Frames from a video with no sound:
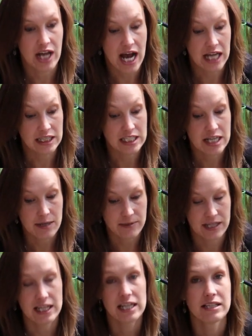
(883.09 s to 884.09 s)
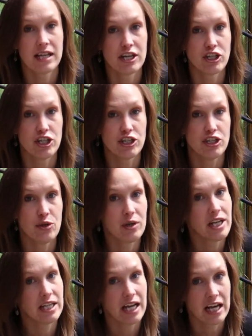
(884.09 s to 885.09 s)
at the types of things that she's
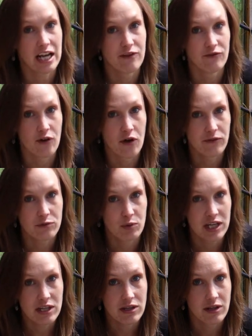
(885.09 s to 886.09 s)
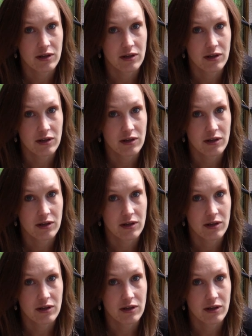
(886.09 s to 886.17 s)
doing and getting involved with,